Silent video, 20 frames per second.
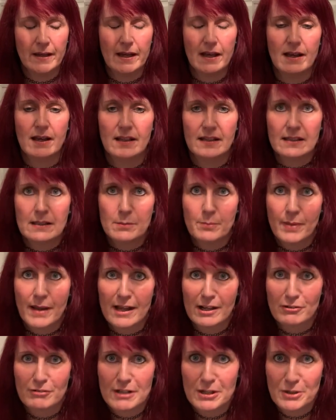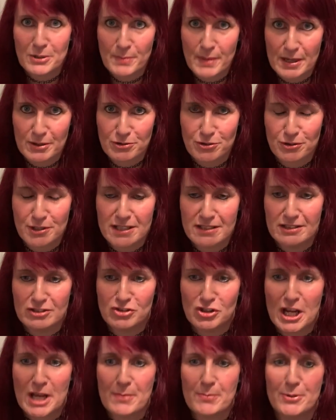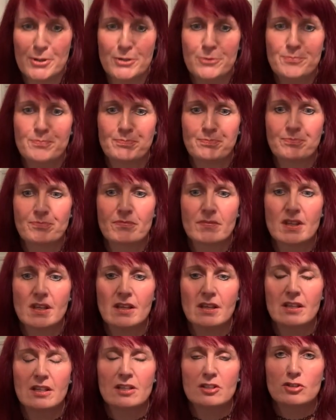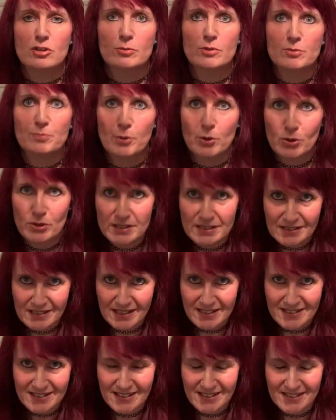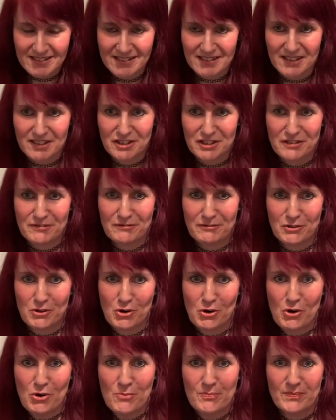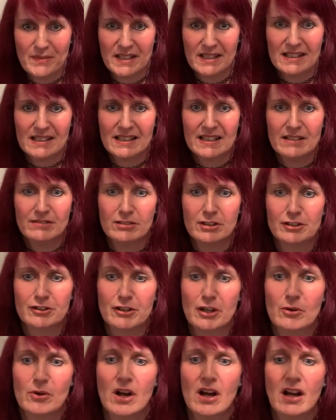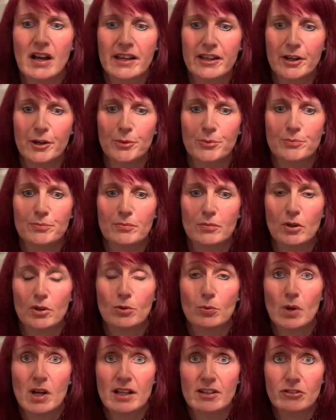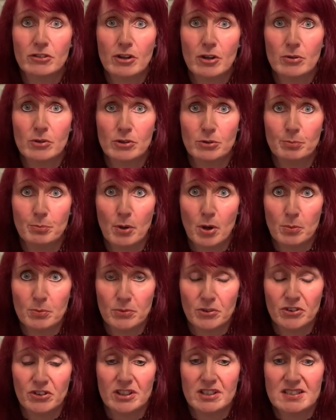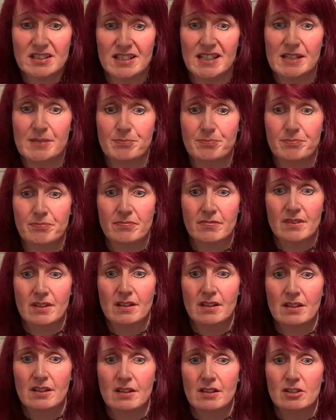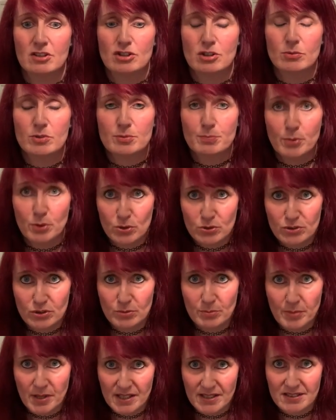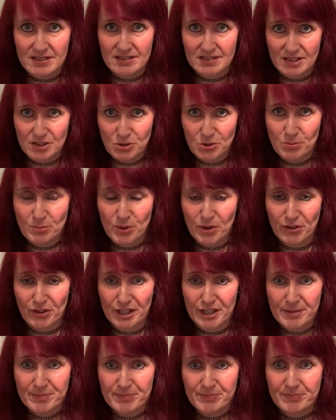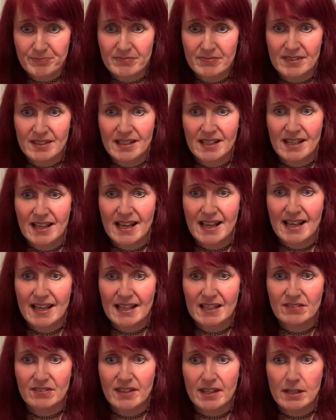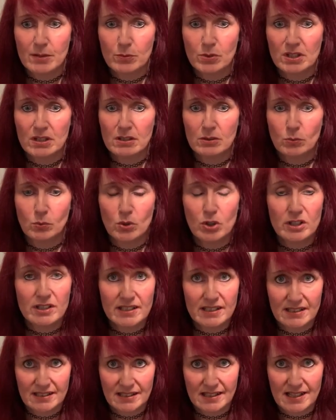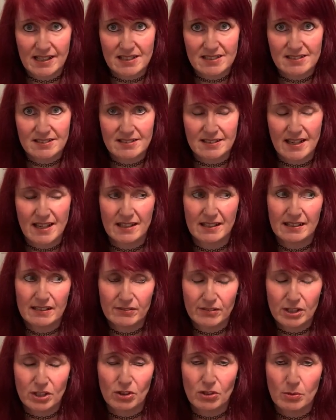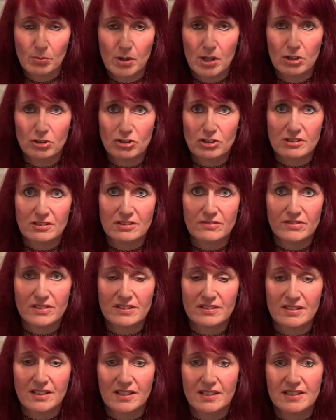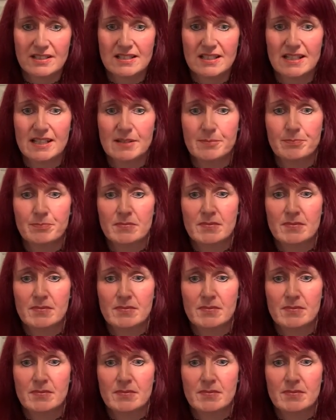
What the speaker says: a little background about Tracy Chapman. She was born in 1964 in Cleveland, Ohio, otherwise known as Bomb City. She was brought up by a single mother, and they were working class and living on the margins of society,